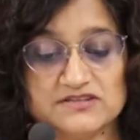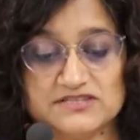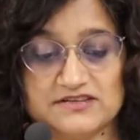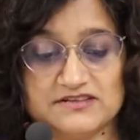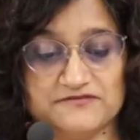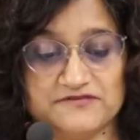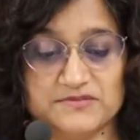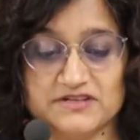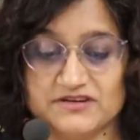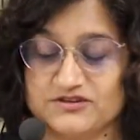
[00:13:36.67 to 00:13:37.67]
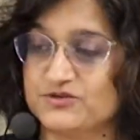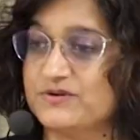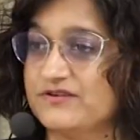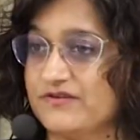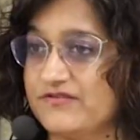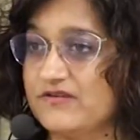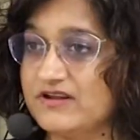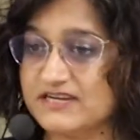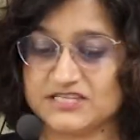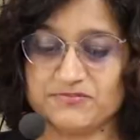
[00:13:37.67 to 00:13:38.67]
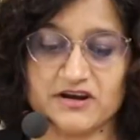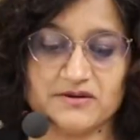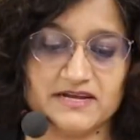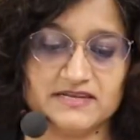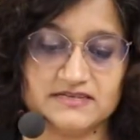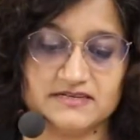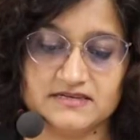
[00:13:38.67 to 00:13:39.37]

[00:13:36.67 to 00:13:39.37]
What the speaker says: to the familiar twin Earth thought experiment